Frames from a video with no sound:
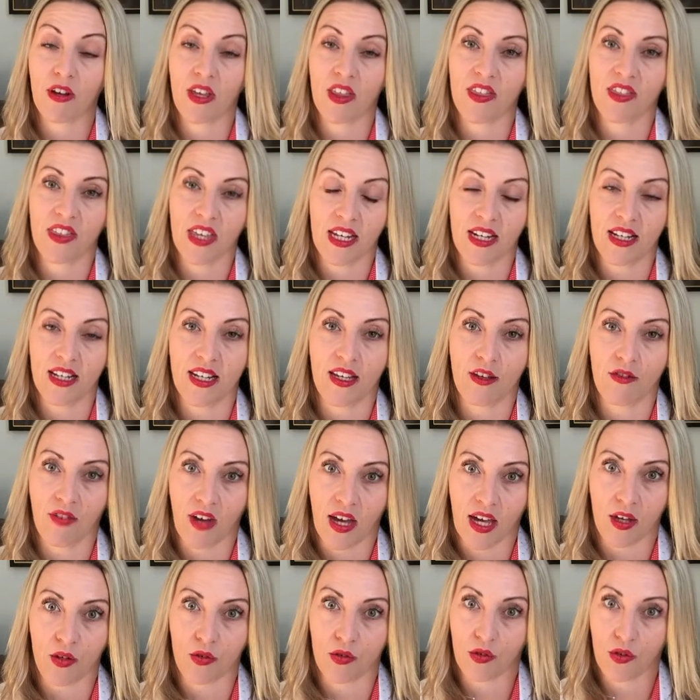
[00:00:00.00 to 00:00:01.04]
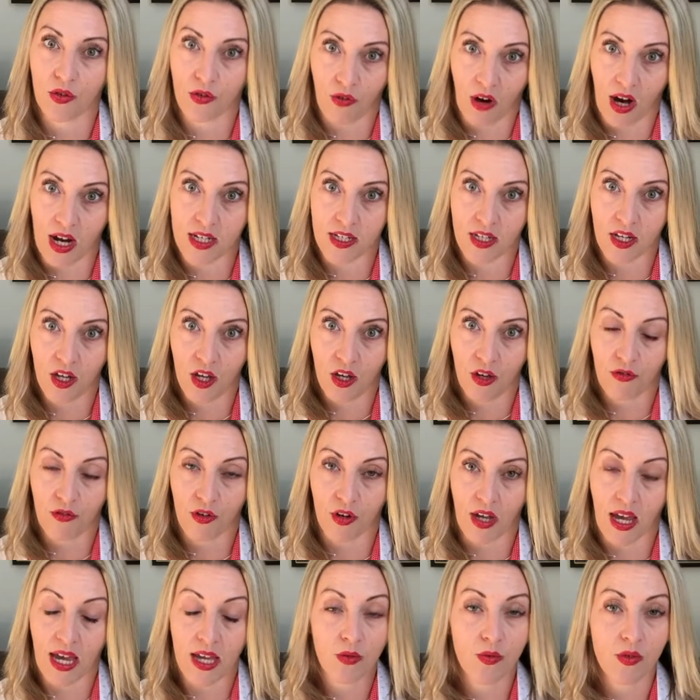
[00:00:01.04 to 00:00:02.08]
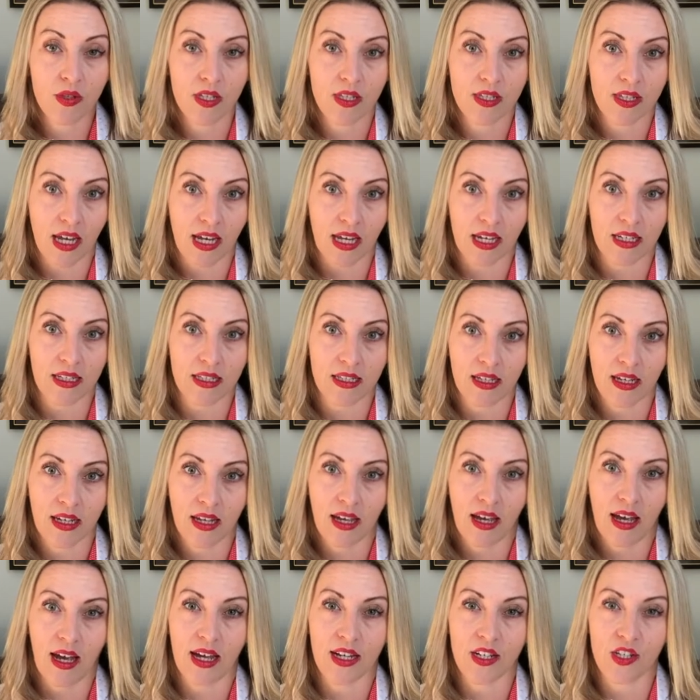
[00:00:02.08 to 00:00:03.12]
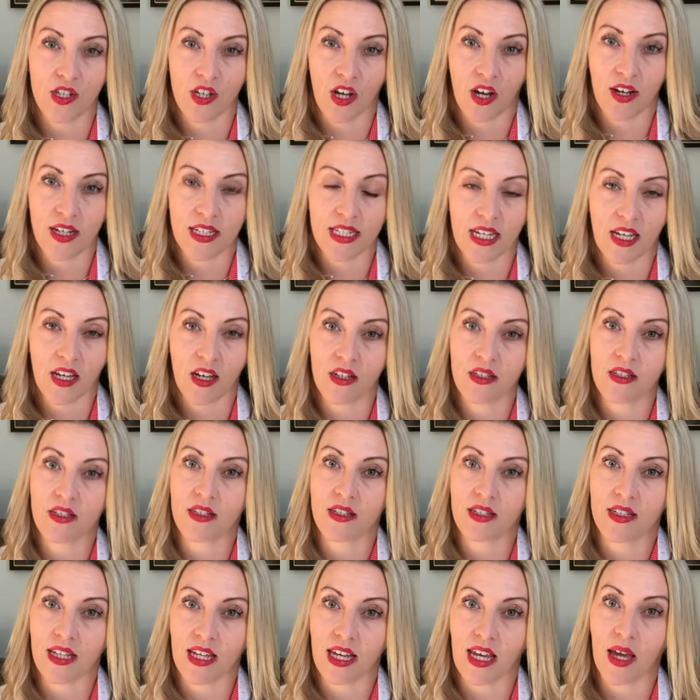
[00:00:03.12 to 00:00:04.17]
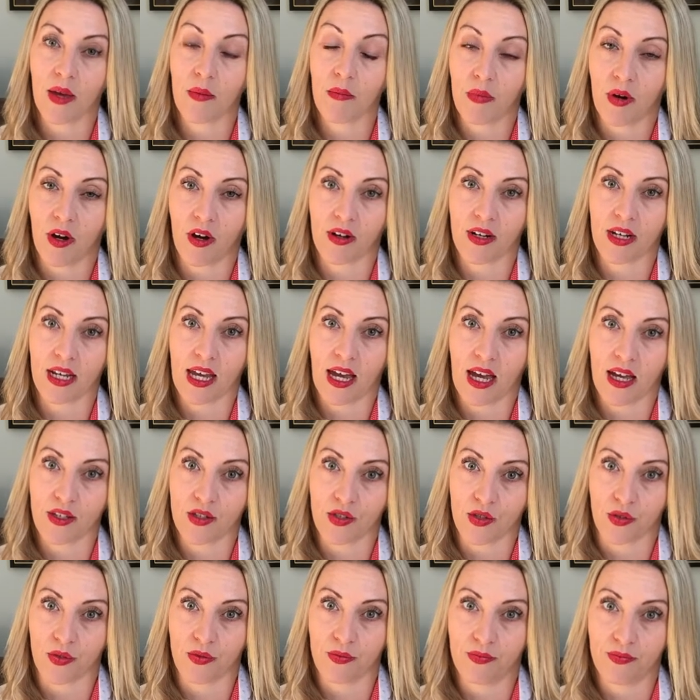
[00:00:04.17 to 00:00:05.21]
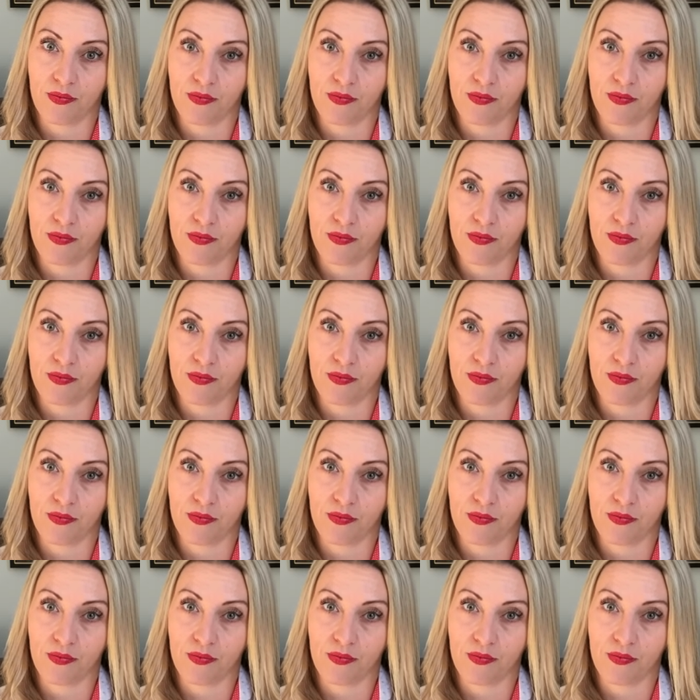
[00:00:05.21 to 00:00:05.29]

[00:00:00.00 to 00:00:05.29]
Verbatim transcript: thinly veiled threat, for Edward II had died in custody in Berkeley Castle.